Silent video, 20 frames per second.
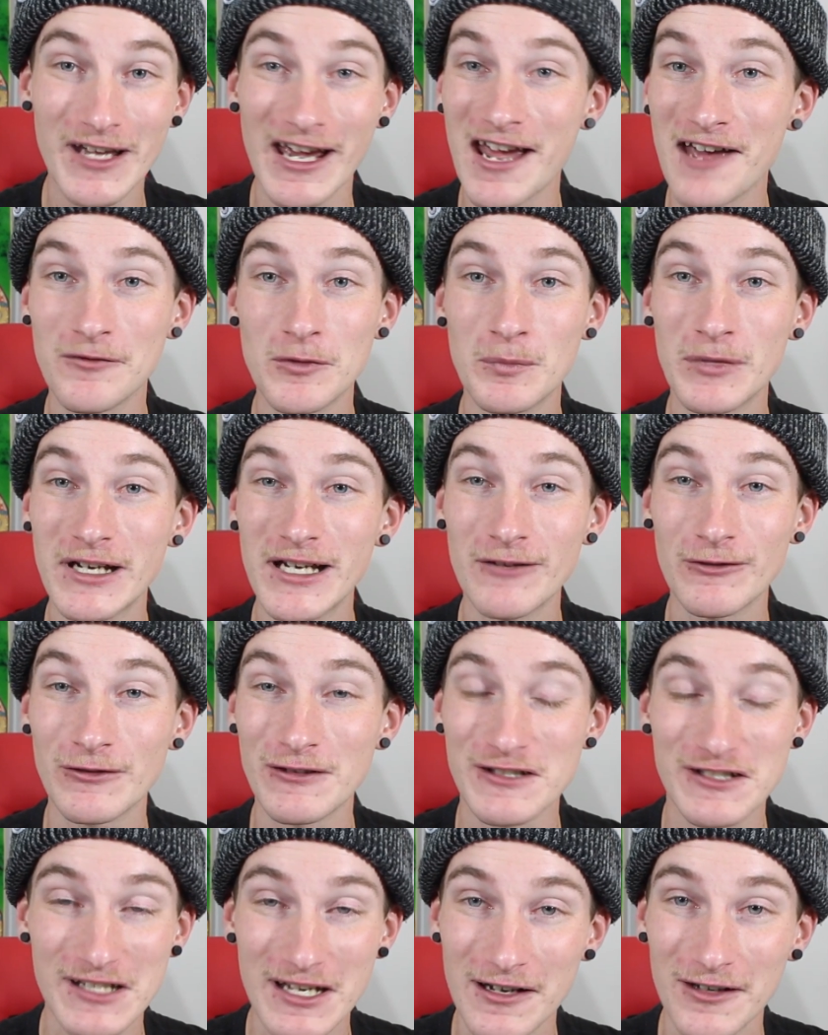I haven't been able to
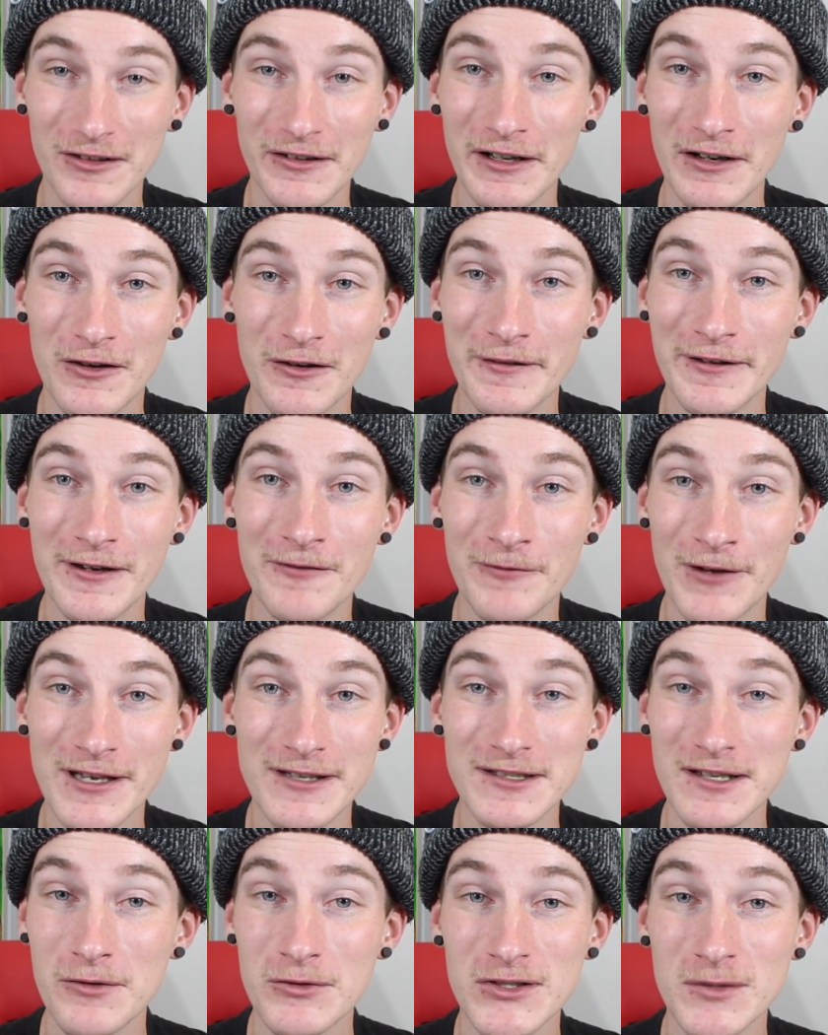sell at all the
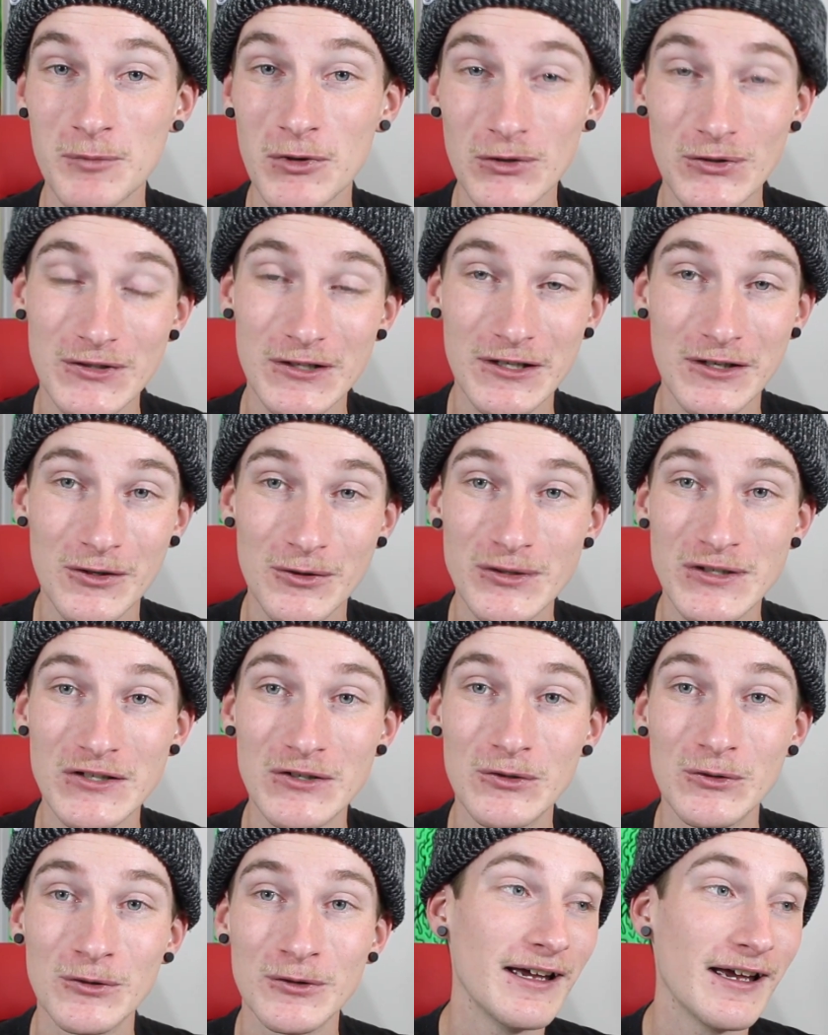events I was supposed to go
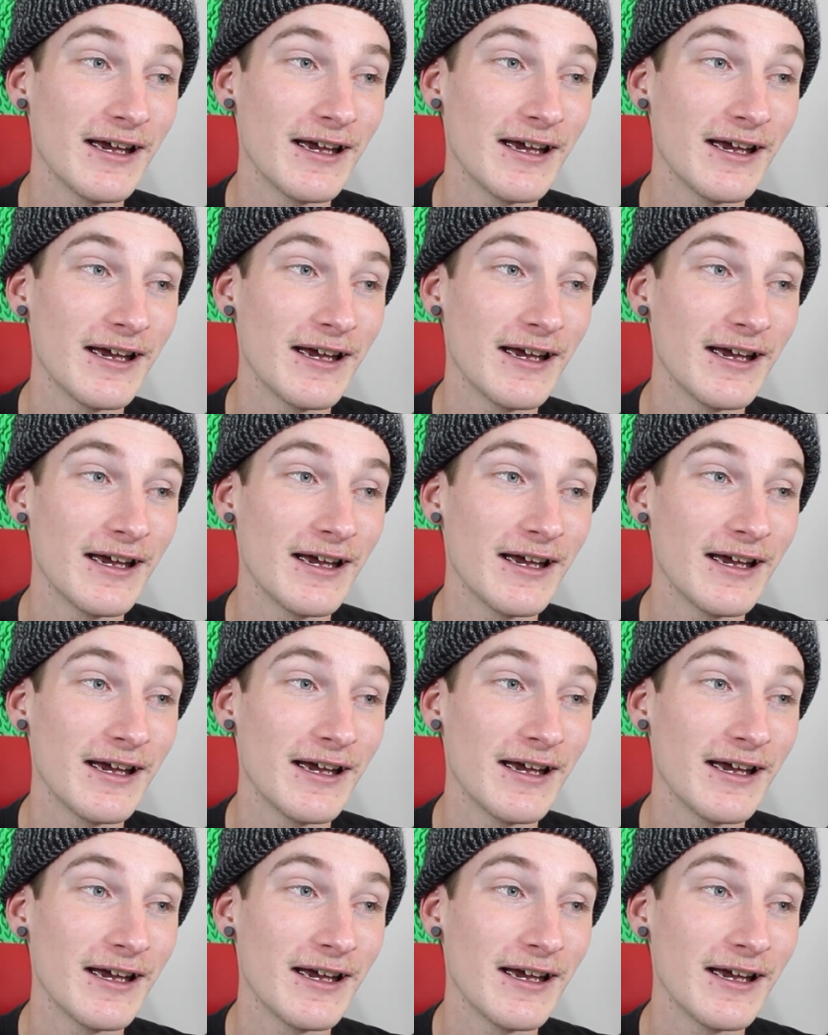to.